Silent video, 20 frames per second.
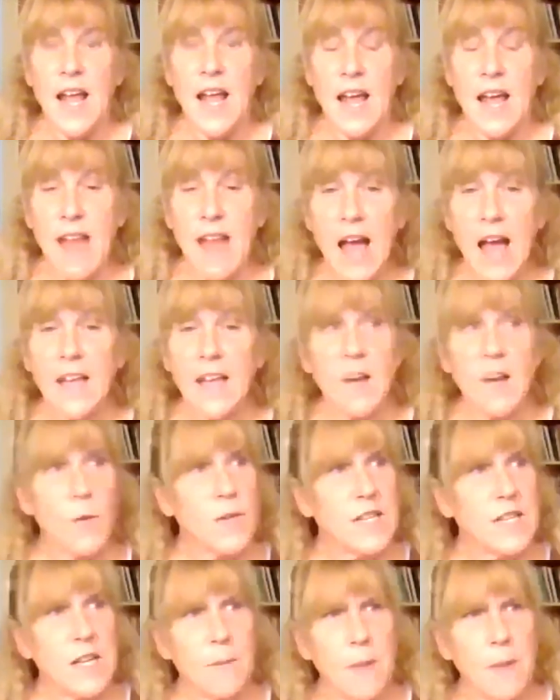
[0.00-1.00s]
And that year
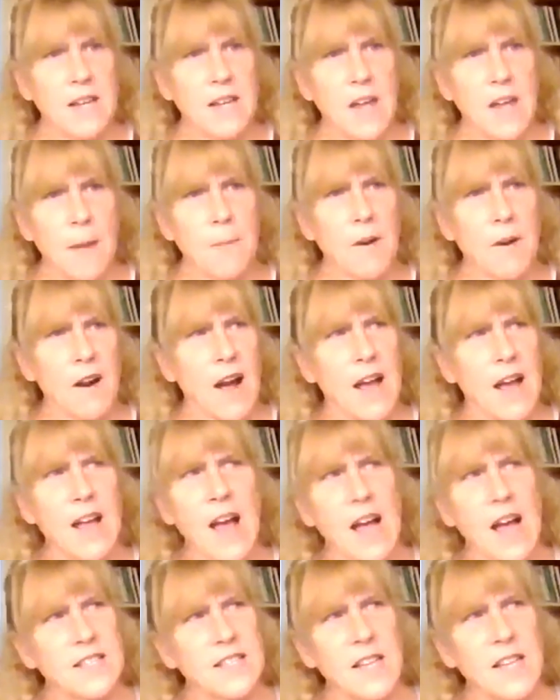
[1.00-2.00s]
we did it by number. I
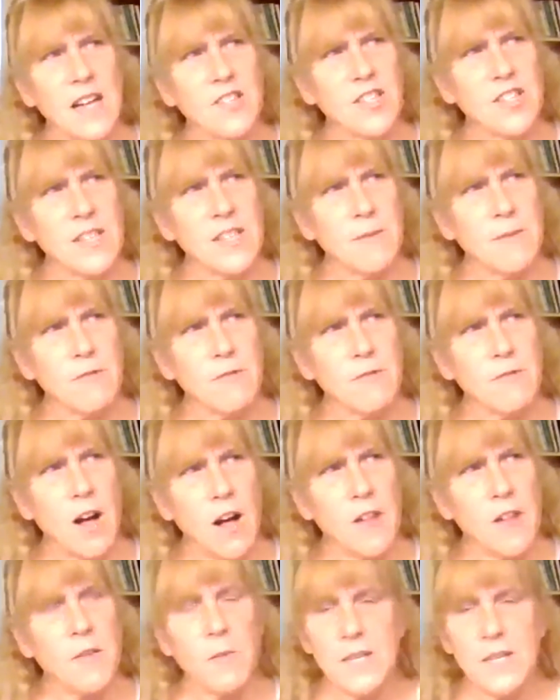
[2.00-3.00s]
just seem to
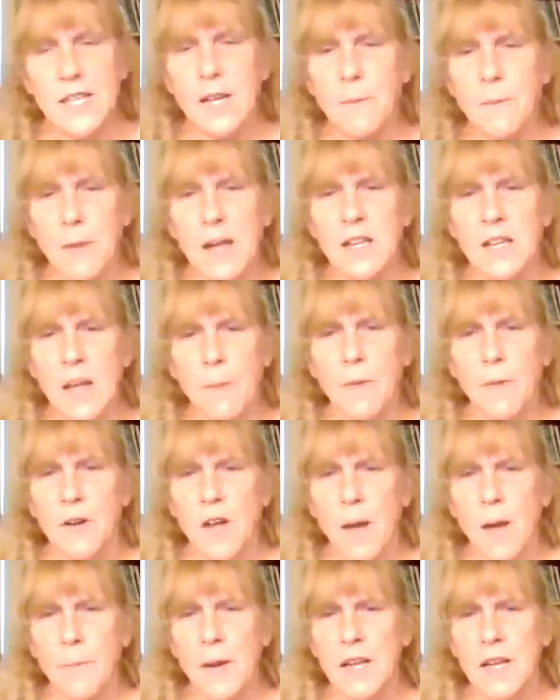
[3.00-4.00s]
recall that we did it by number,
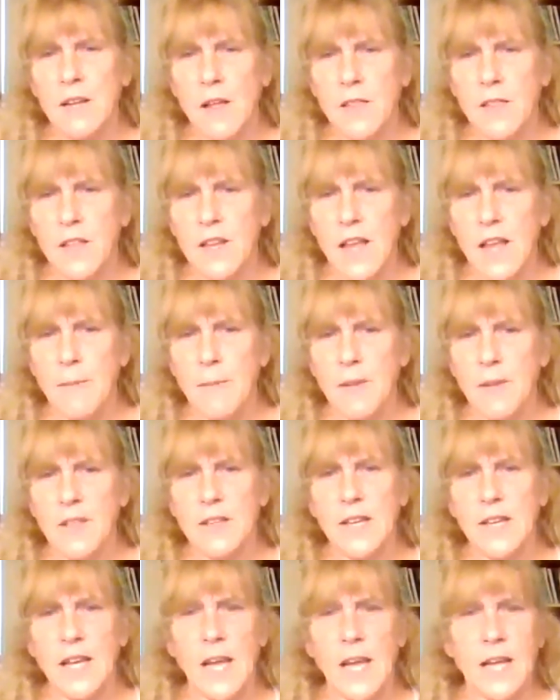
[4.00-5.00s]
not by the name on
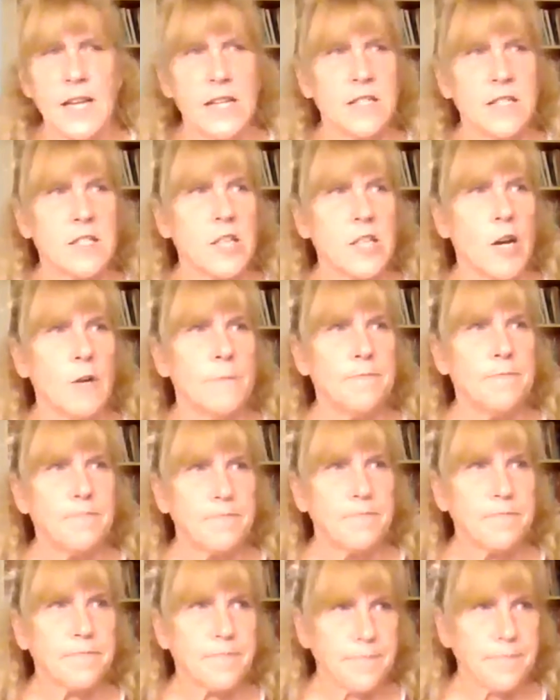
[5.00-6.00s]
the ticket. And so
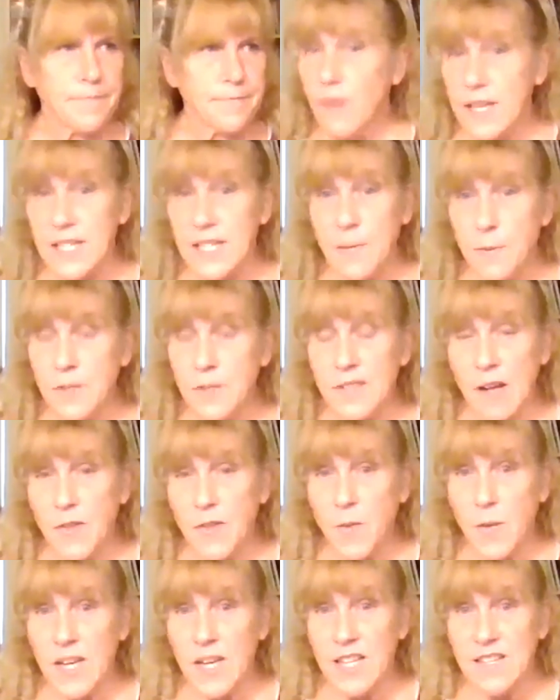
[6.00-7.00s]
Gracie pulls
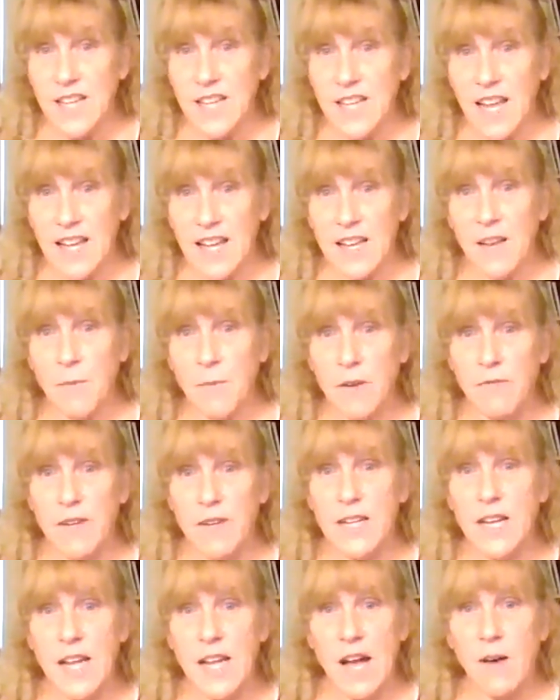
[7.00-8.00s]
out the winning ticket and we
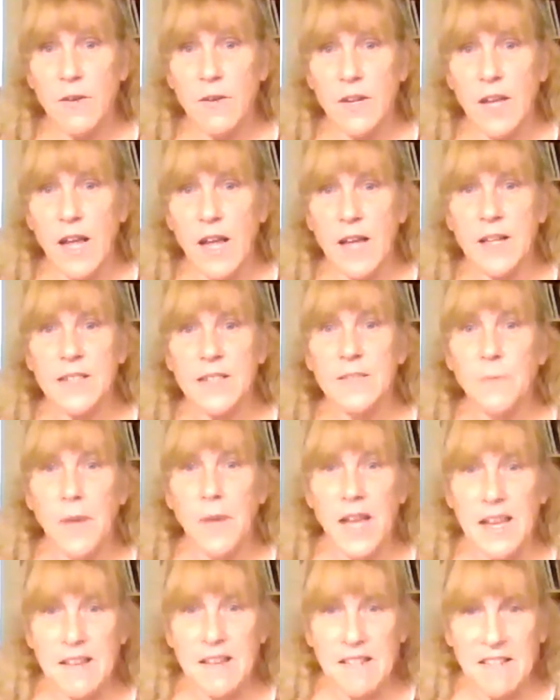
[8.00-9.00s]
read it out and it's
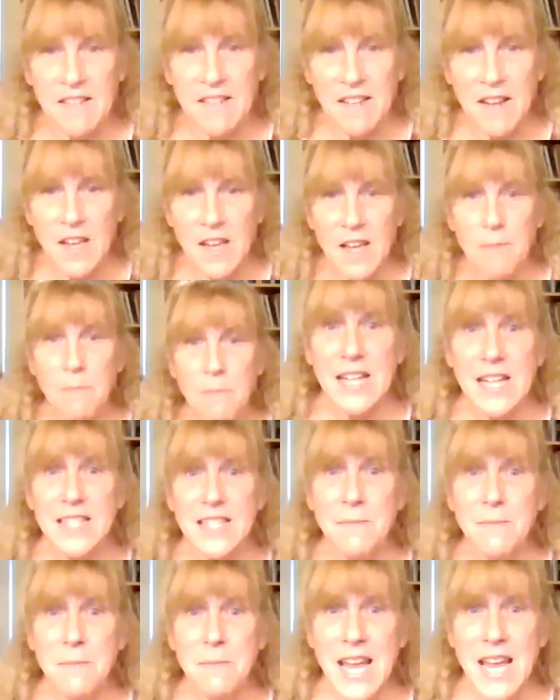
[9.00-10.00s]
Peyton.
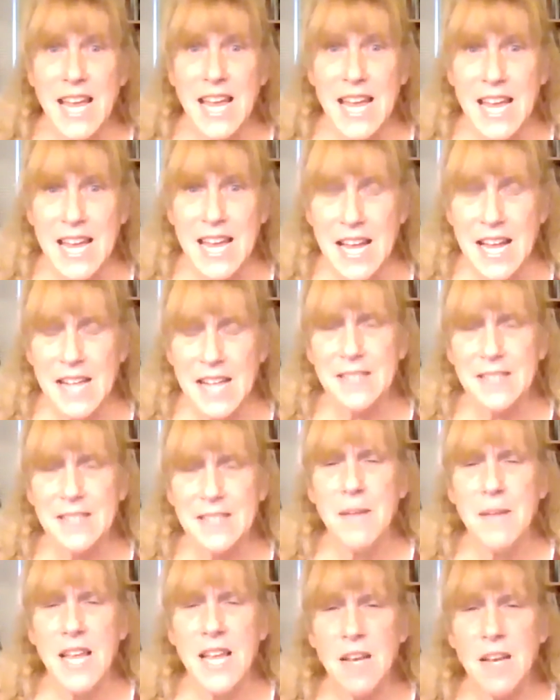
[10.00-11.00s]
It's me. It's
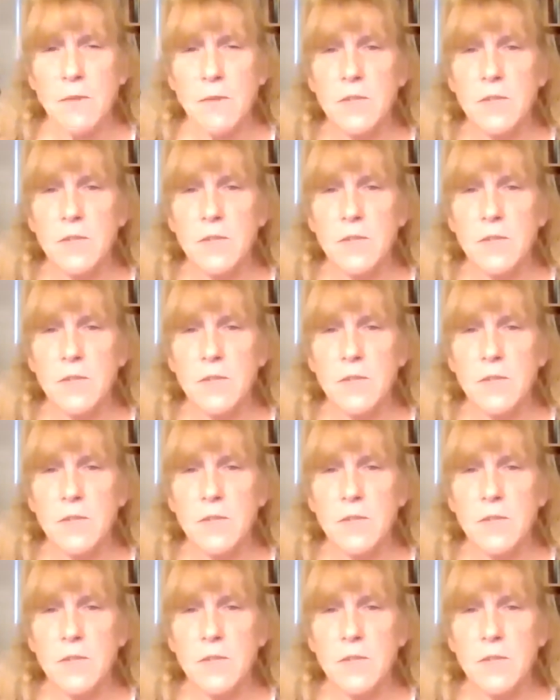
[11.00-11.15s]
me.